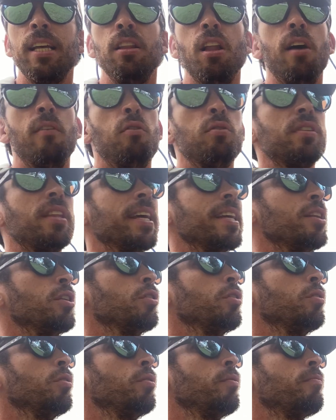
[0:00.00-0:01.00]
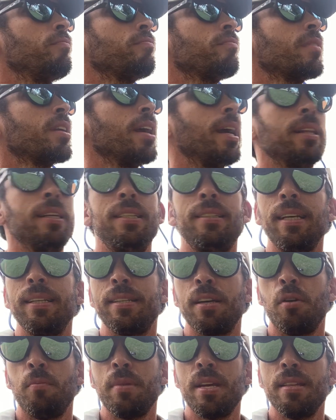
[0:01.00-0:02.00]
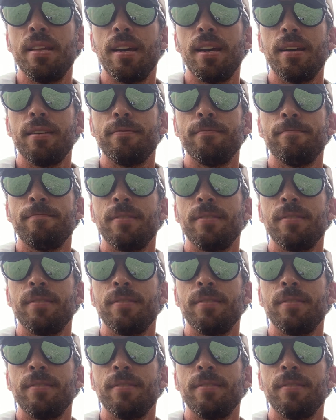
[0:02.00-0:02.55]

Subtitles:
love what they do. At least they tell me that,